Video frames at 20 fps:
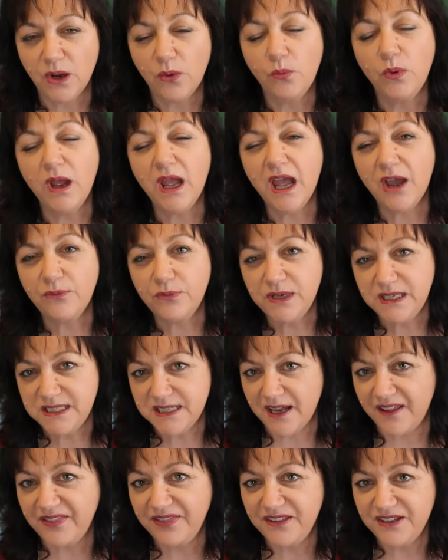Where have we
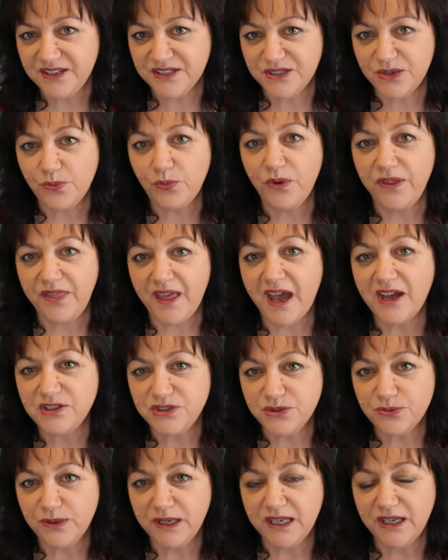done this
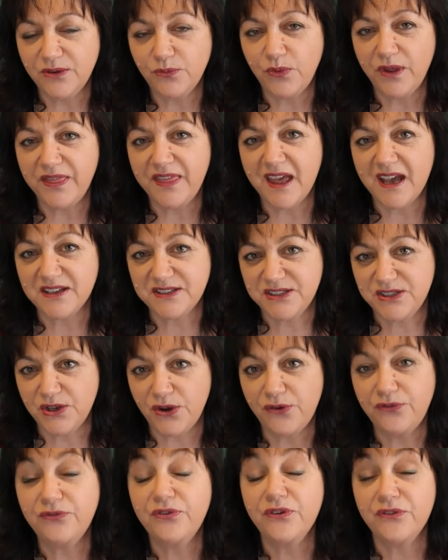without doing it with
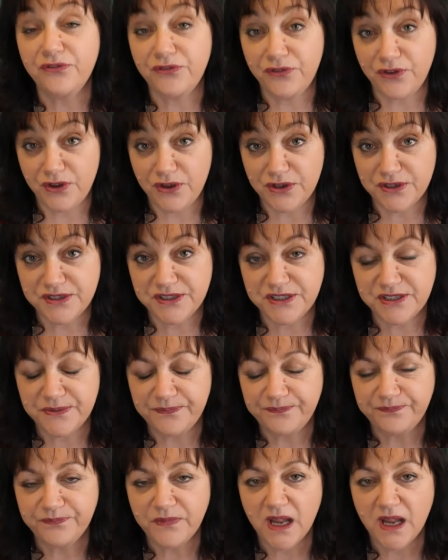ourselves first?